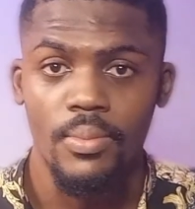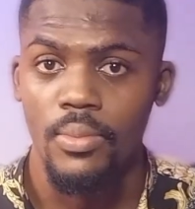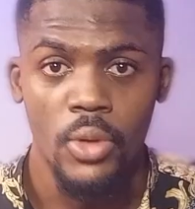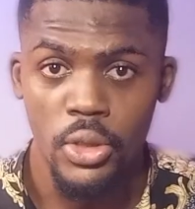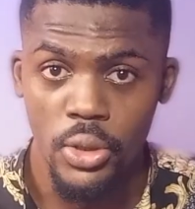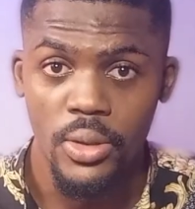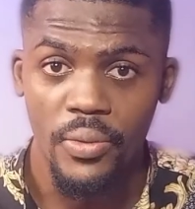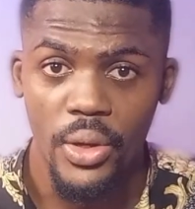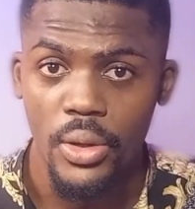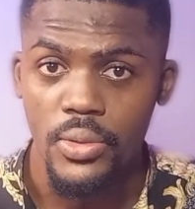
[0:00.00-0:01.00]
Not so
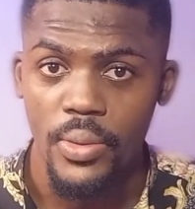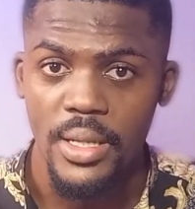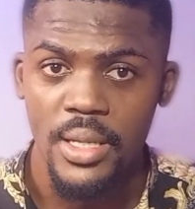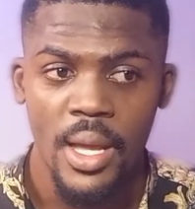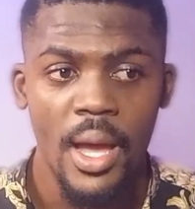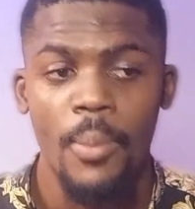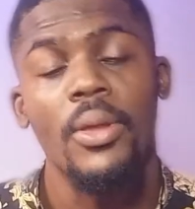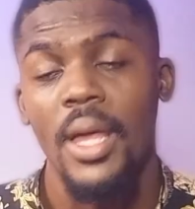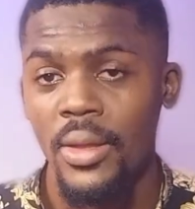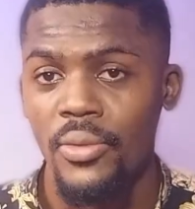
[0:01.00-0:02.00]
difficult, right?
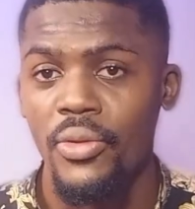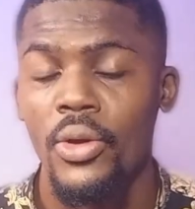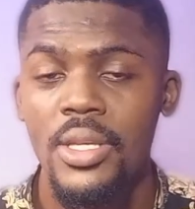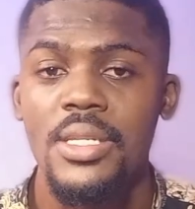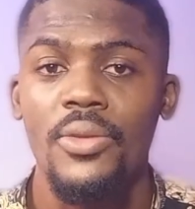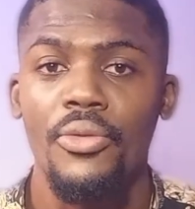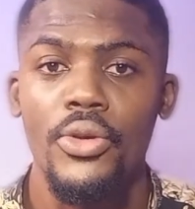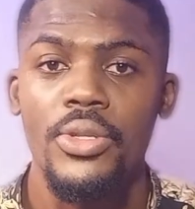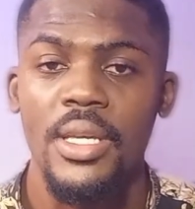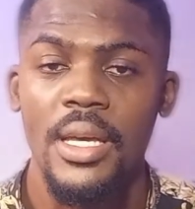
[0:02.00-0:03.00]
But how difficult is it for
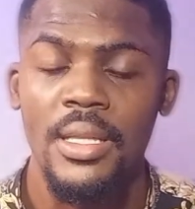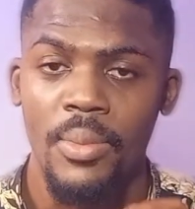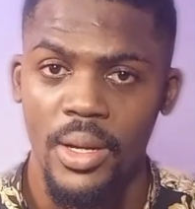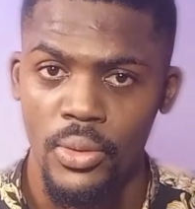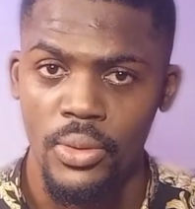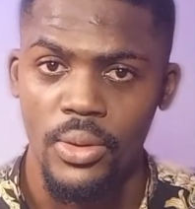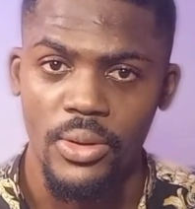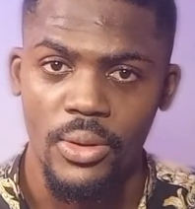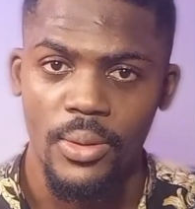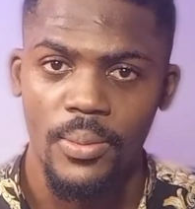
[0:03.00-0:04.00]
you to get a medical doctor?